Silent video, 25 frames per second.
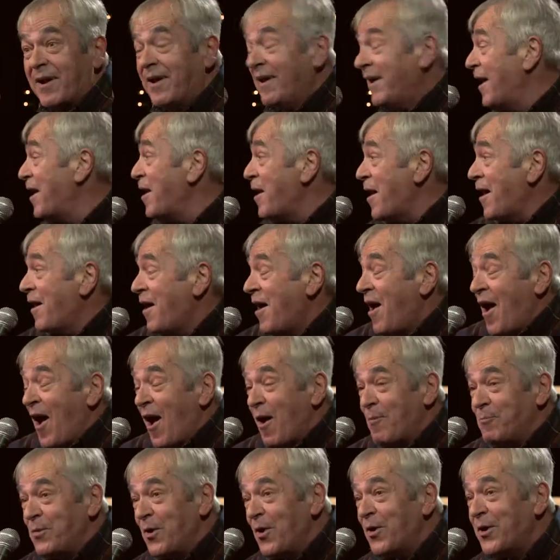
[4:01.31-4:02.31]
I,
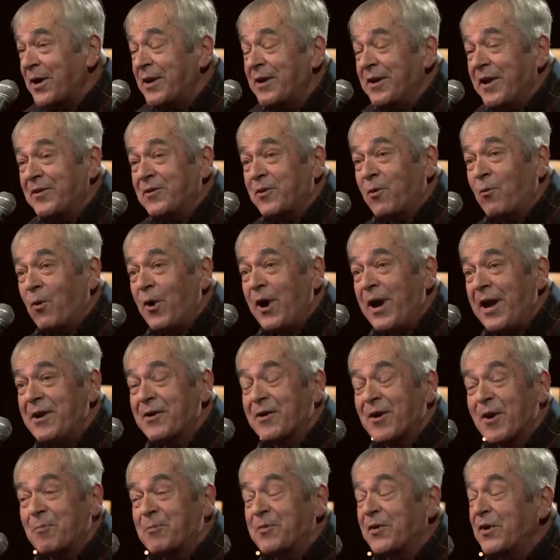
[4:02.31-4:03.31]
am looking at the waiter.
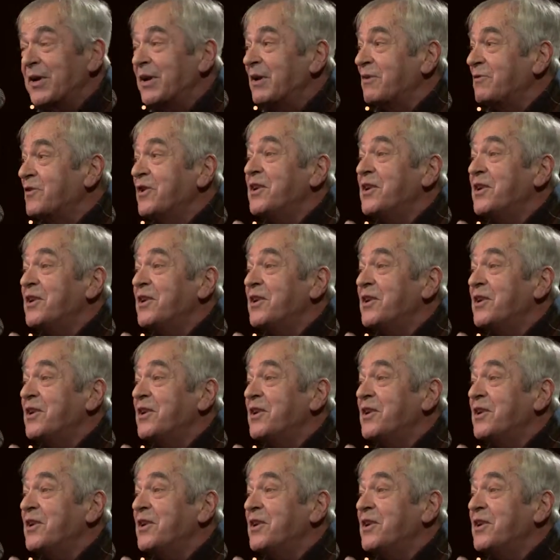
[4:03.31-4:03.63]
I'm thinking,